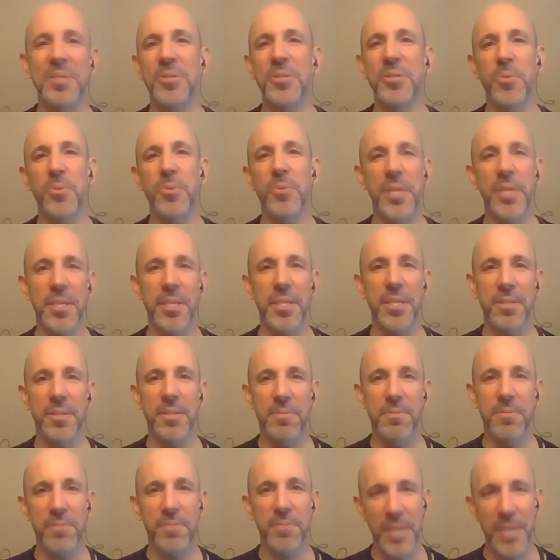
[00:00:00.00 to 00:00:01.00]
we can
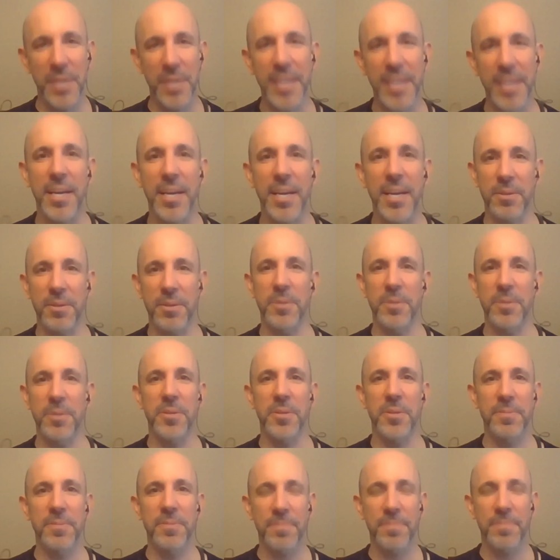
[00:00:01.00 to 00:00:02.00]
forget how to lose.
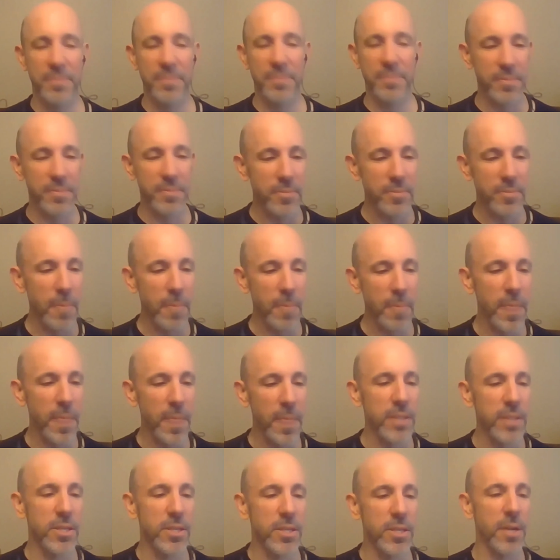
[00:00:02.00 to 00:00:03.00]

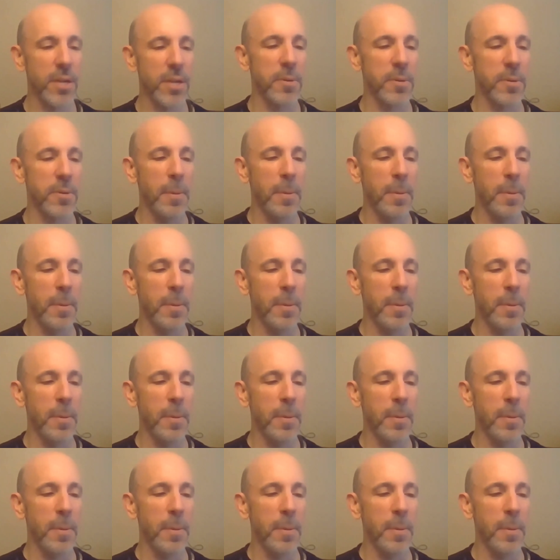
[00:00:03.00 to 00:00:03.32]
So